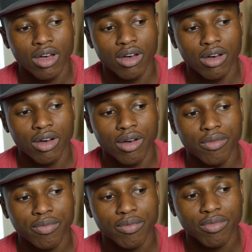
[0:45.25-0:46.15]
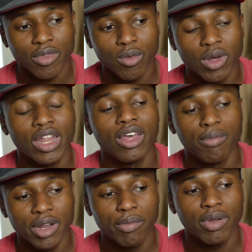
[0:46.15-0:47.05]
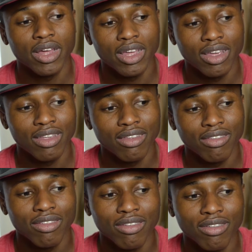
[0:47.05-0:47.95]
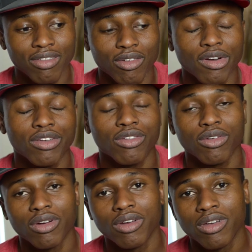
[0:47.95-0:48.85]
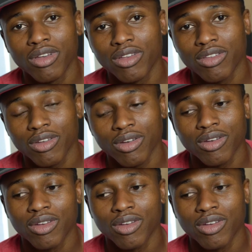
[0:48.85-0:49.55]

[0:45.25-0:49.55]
uh, what led me to play it is a great story. So.